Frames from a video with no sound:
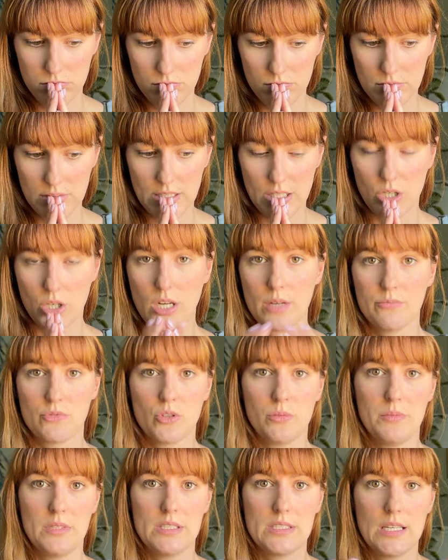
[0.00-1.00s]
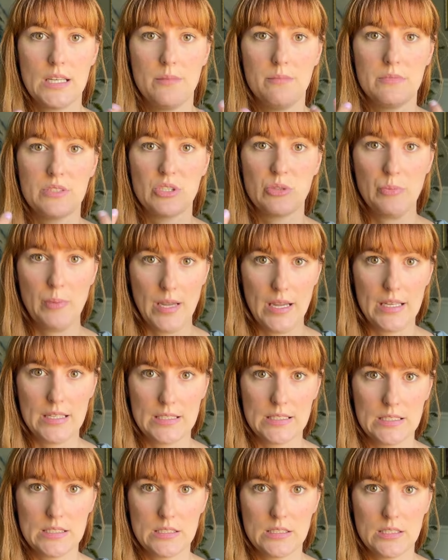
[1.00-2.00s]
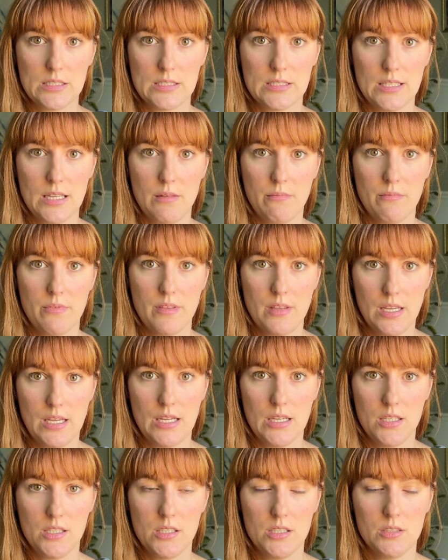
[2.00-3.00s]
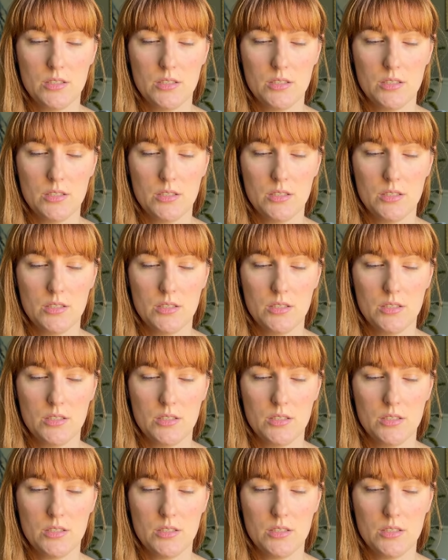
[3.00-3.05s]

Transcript: It all comes from the same space, the same thing.